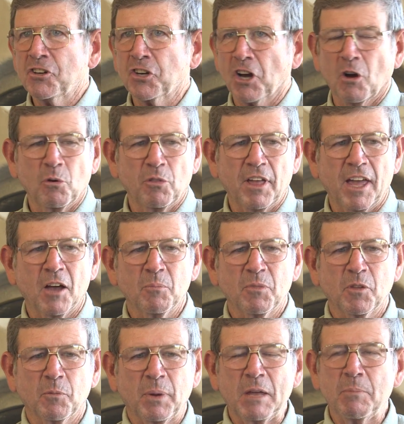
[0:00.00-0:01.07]
show them
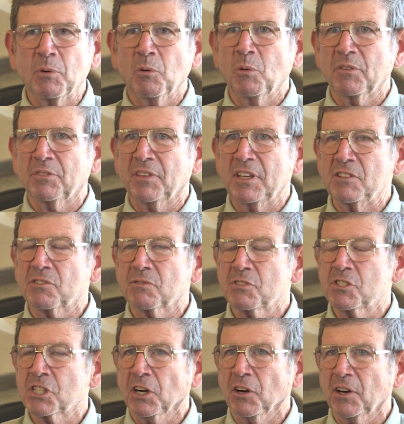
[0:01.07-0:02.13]
the people with these
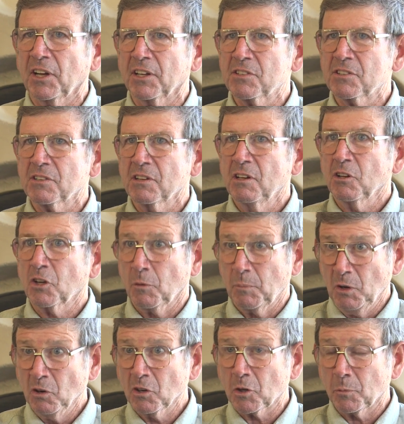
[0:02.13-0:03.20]
serious
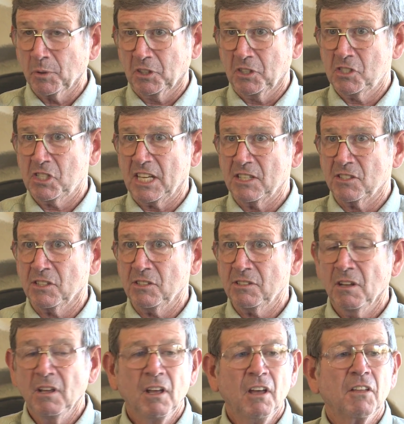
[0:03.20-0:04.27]
communicable diseases,
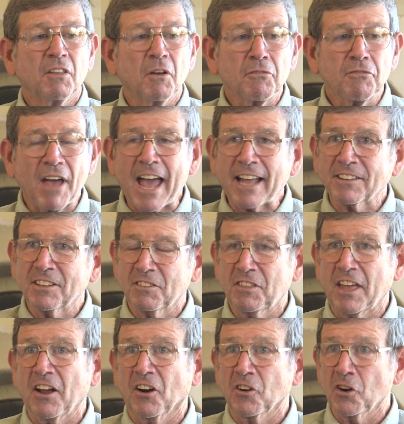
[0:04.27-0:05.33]
the fact that
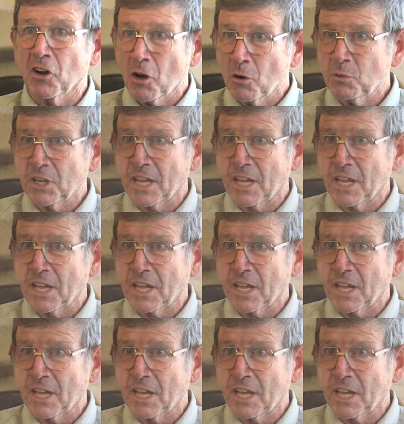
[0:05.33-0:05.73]
they are known